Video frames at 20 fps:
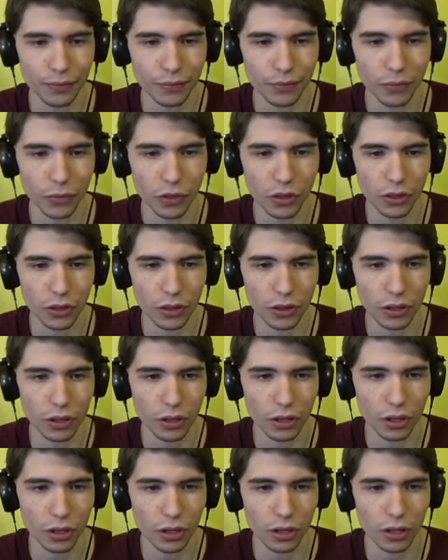
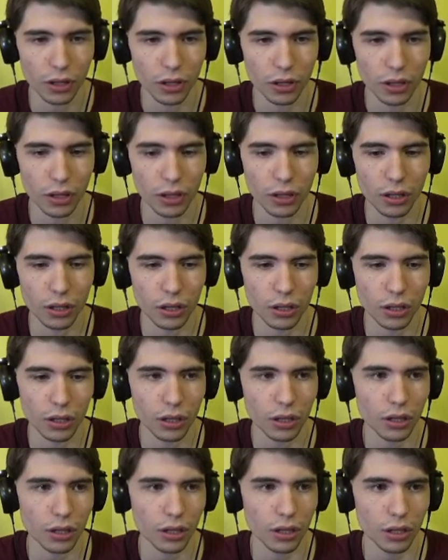
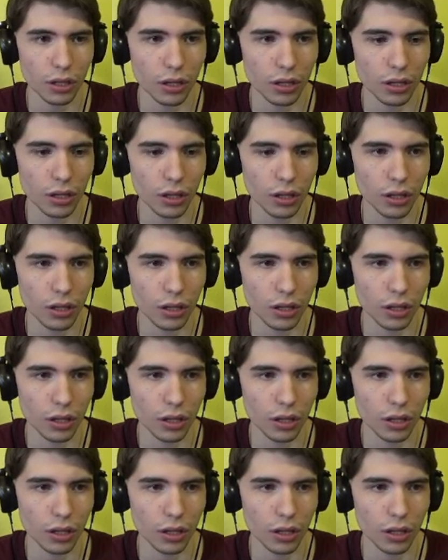No one is speaking in this clip.